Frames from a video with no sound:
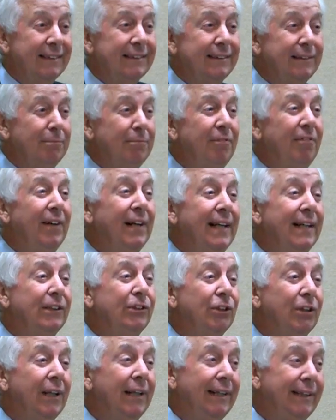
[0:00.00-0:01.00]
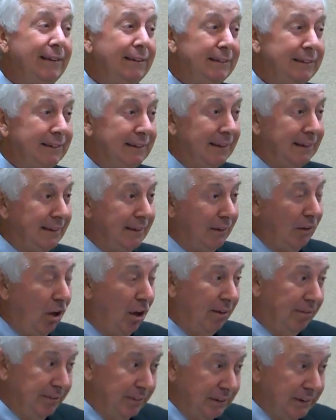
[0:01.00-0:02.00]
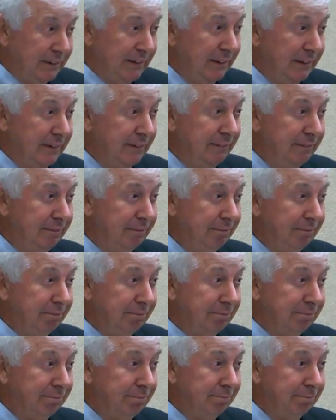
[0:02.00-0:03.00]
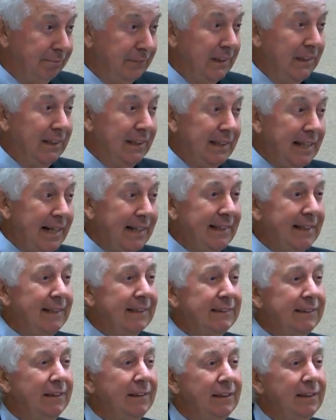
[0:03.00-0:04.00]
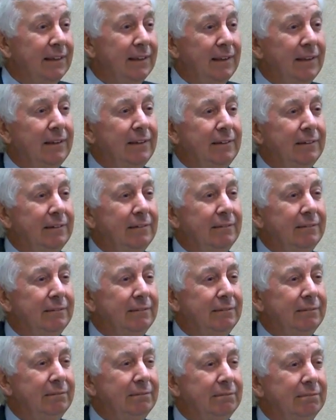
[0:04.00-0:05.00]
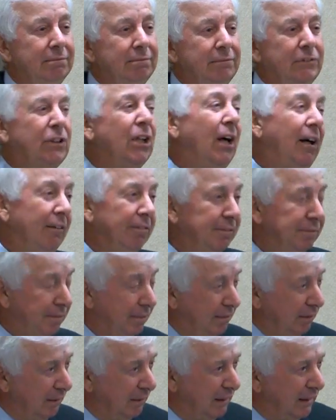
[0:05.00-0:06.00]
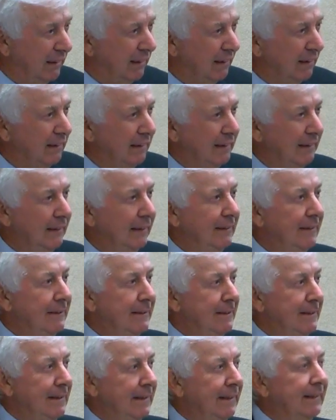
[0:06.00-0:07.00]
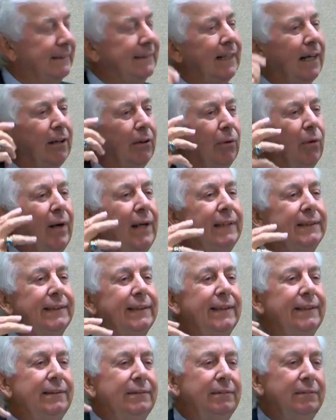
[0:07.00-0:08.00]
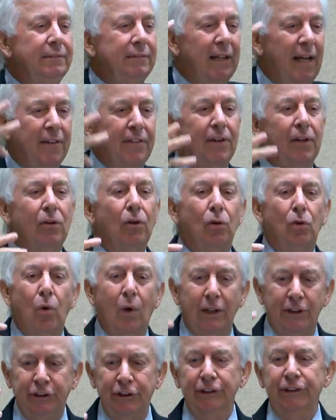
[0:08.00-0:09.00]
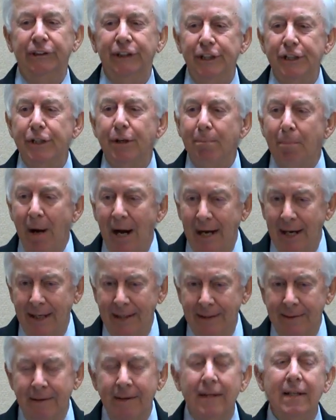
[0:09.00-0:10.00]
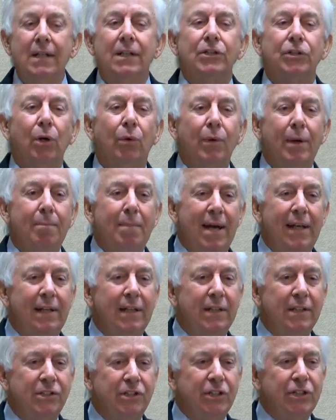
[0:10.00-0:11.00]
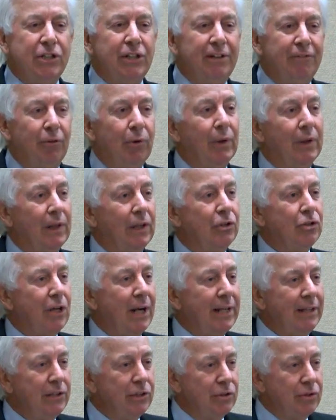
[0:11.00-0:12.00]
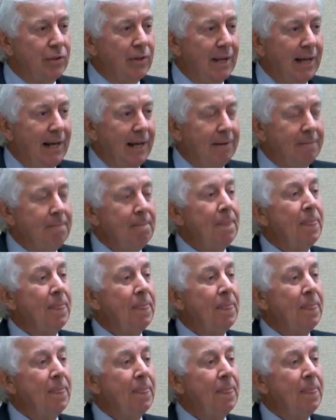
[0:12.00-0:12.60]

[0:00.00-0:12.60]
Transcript: some financial aid offers. That gets a little tough. You start raising ethical questions in your mind. So we made a decision, if we were going to try to do that,